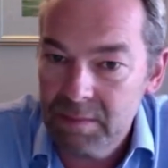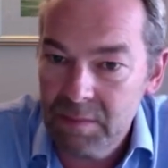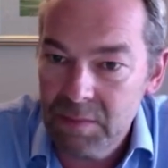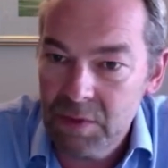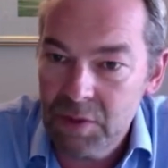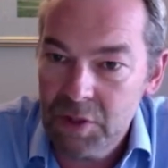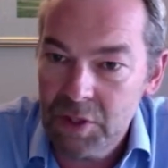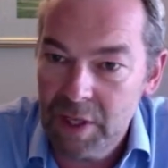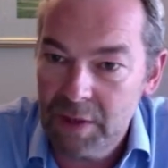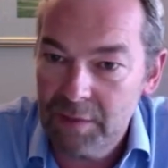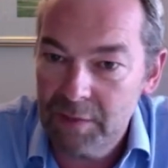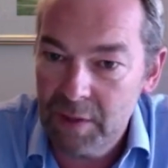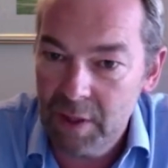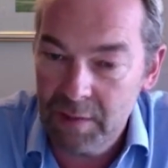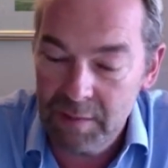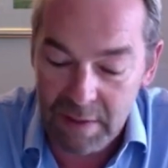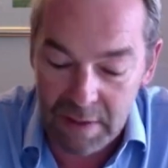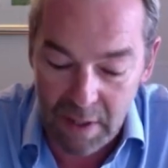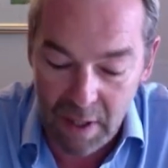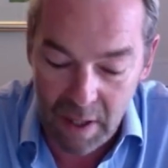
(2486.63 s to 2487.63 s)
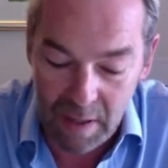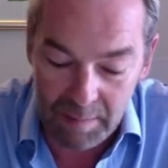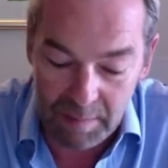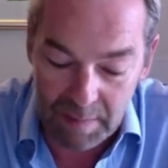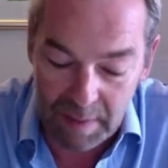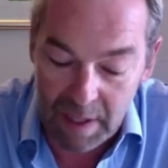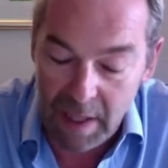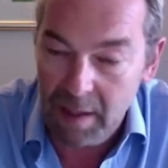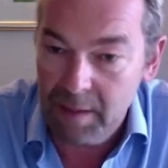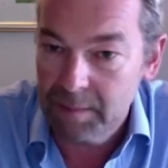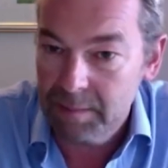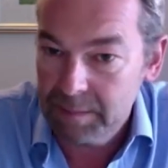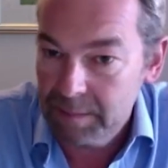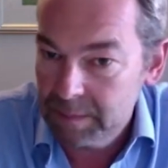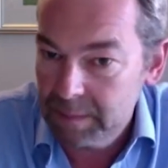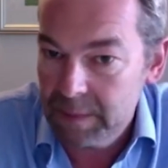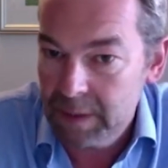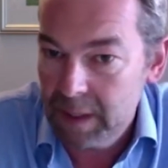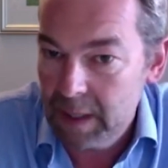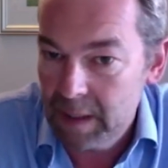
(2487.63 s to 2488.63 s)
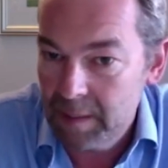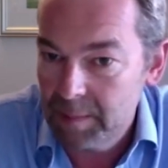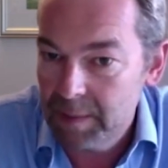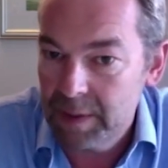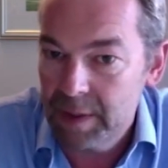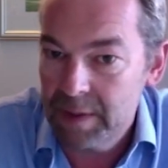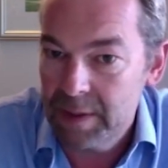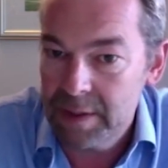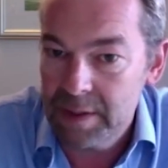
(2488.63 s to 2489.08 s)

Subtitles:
shift over time? Yeah. These